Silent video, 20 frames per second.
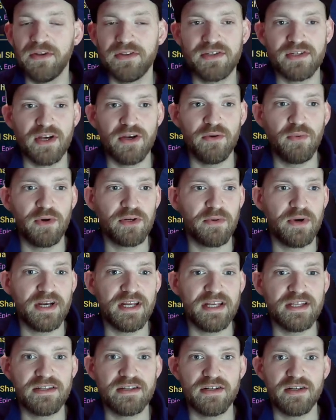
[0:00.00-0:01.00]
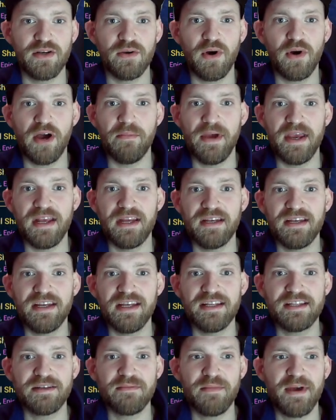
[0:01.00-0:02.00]
So what do I need to do? I may
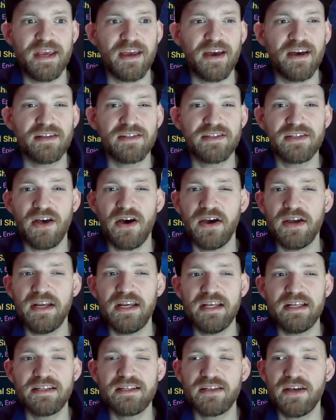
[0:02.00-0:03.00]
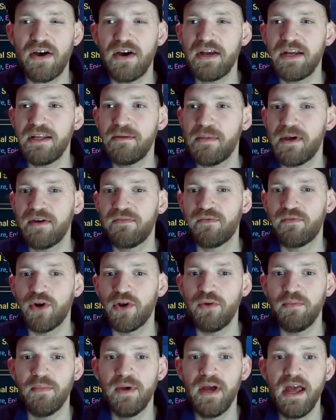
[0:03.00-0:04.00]
need to make a tiny bit of
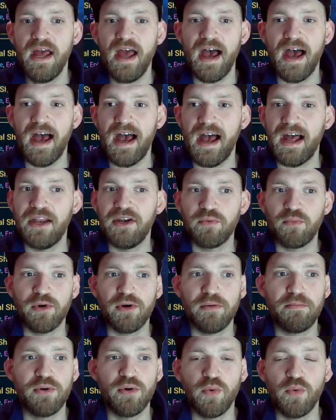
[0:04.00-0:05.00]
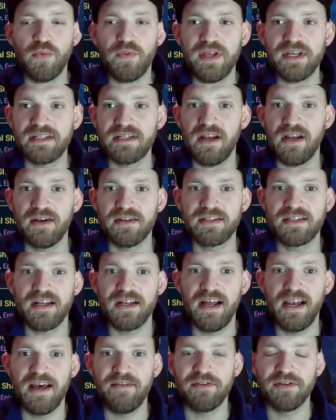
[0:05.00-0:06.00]
room, and we'll pull this last
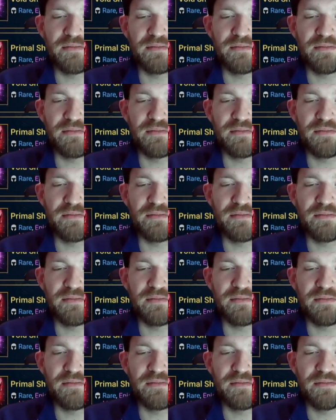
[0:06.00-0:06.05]
11.